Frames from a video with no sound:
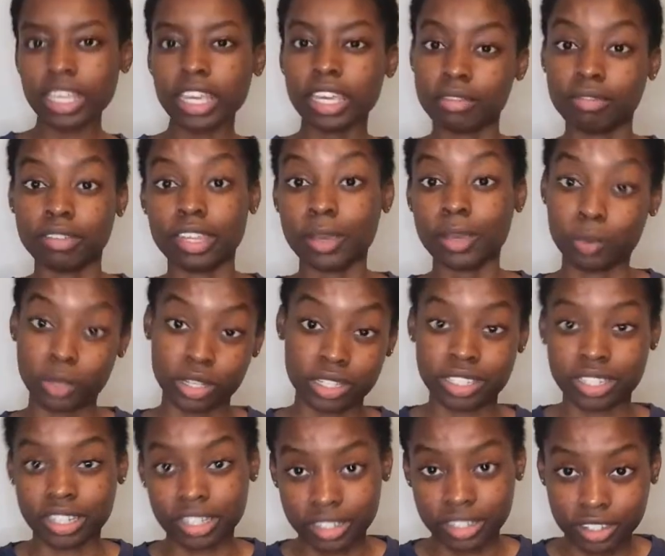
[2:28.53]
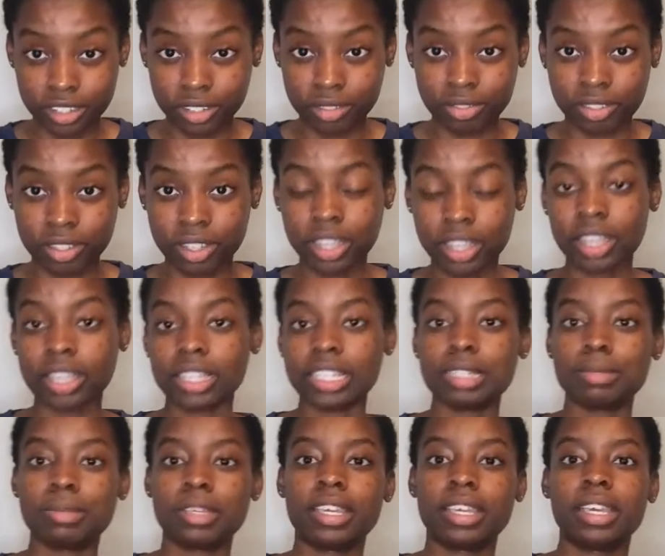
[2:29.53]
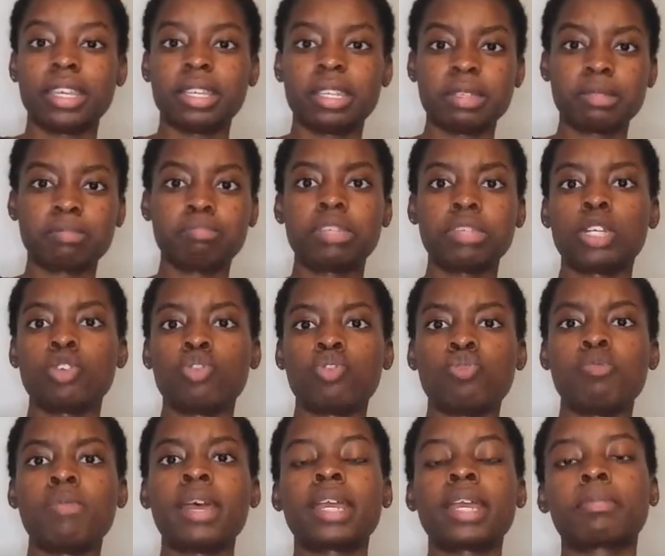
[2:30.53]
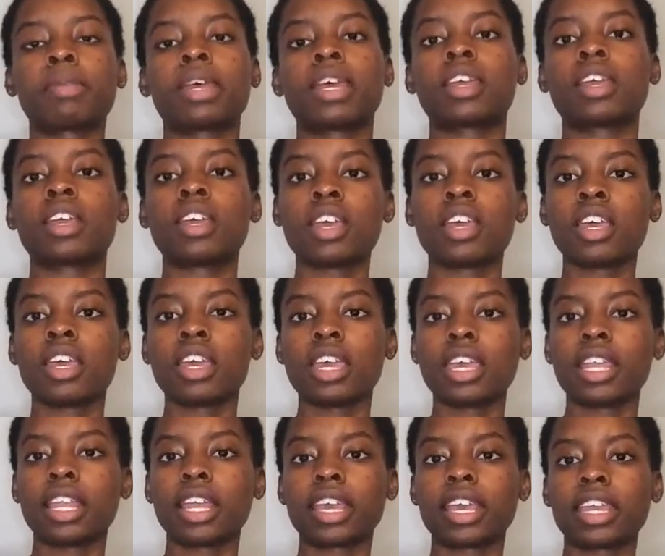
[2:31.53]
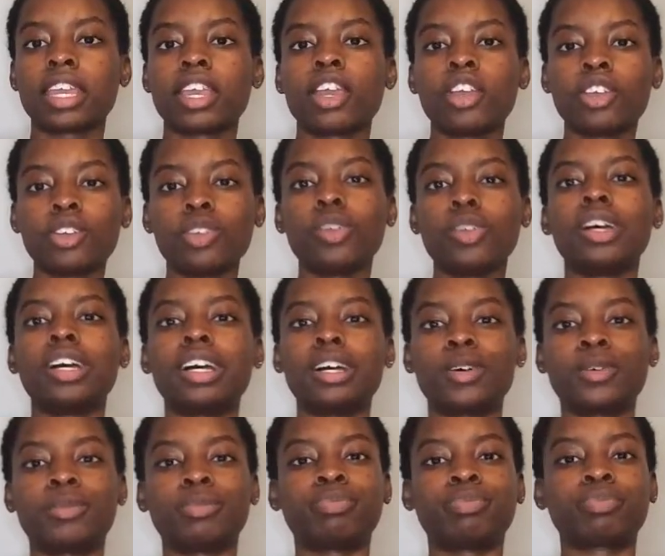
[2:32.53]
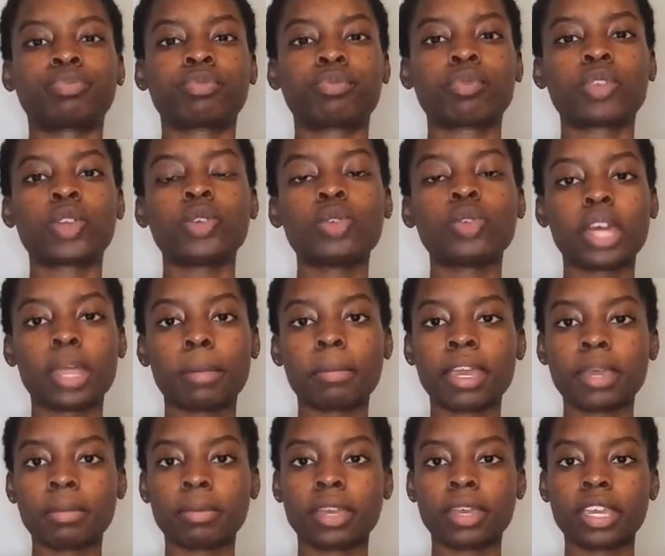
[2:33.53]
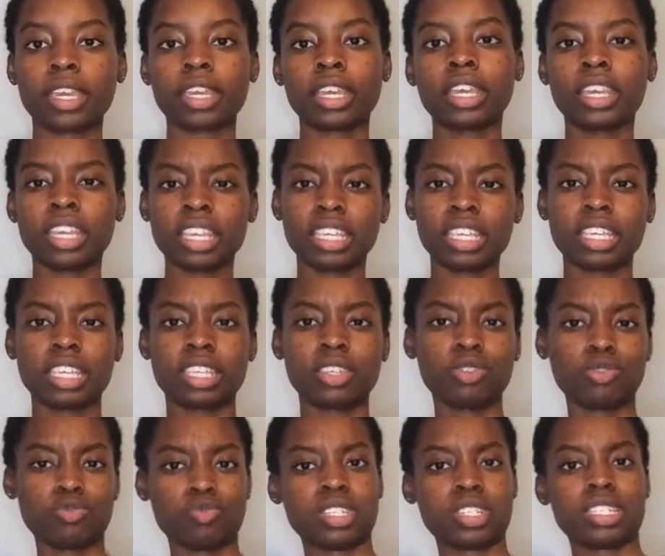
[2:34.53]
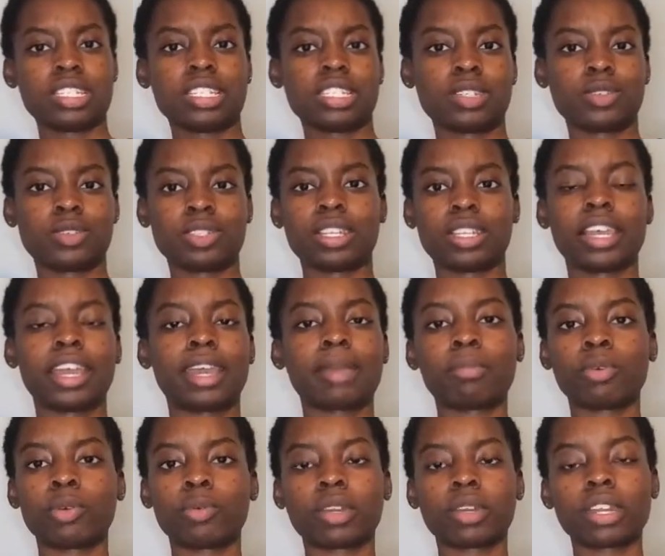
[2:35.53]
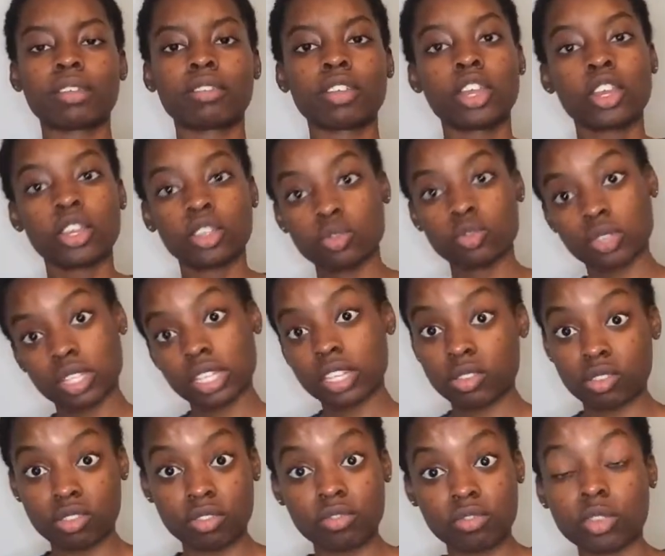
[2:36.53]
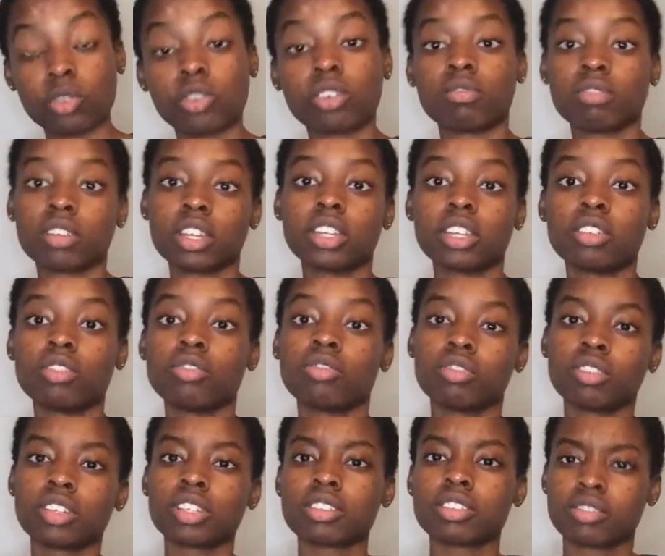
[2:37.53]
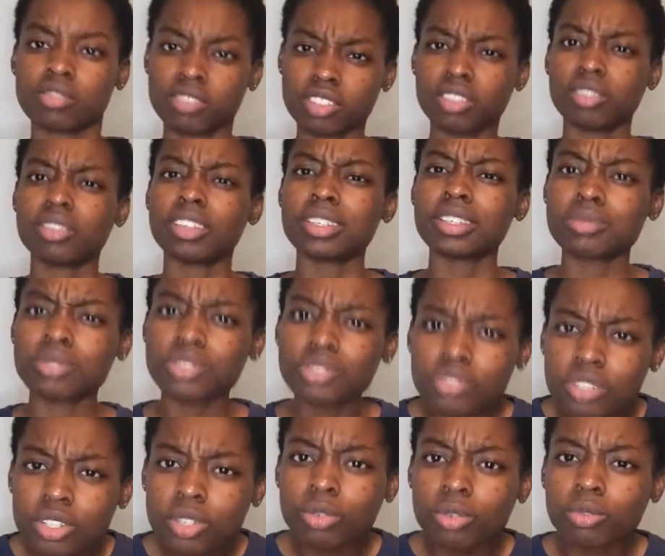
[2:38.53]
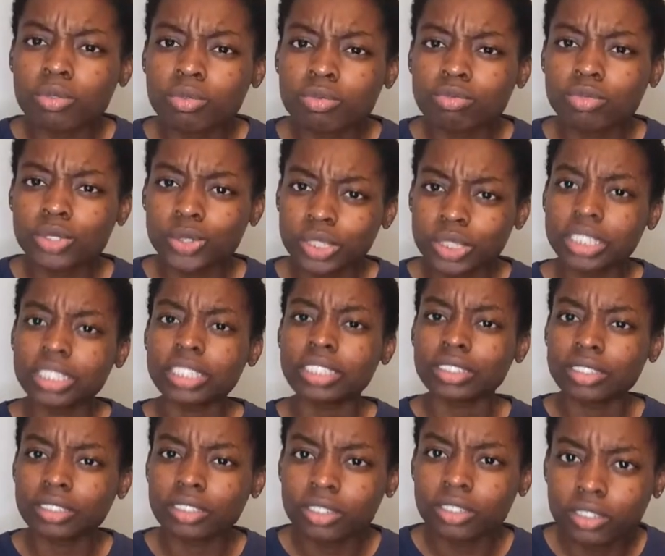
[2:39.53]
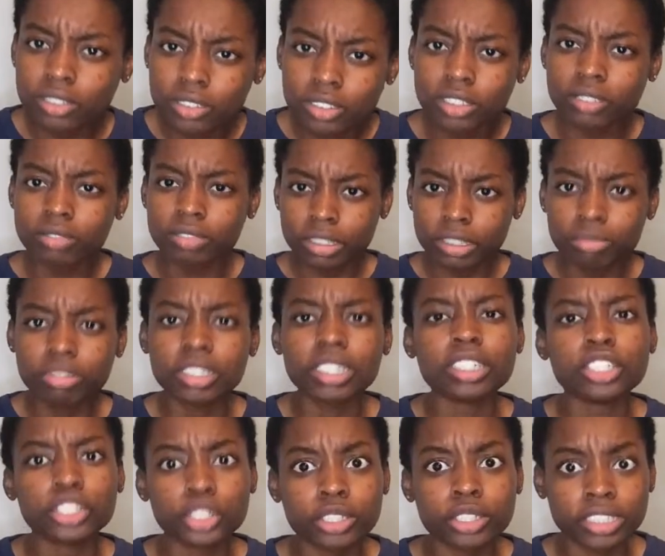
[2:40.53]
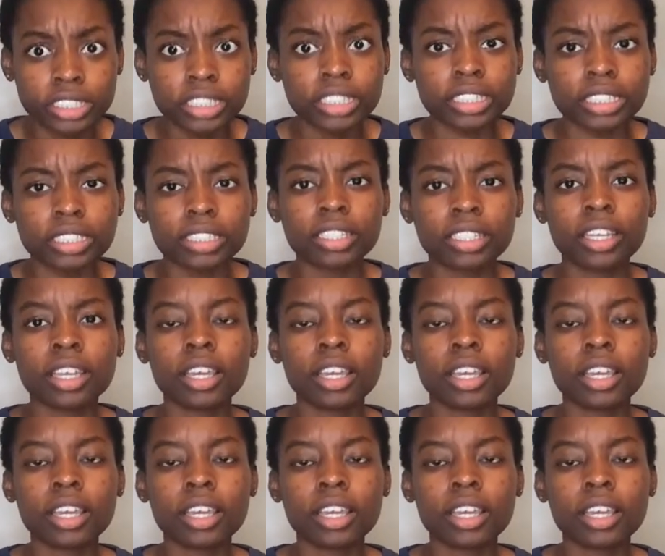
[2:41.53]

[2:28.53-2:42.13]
if that wasn't enough, this man had this big old backpack, and like, you know how you got a backpack and you don't want to sit it on your lap or whatever. You sit it on the floor in front of you, cause you know that's what you do. You sit it on in front of your seat.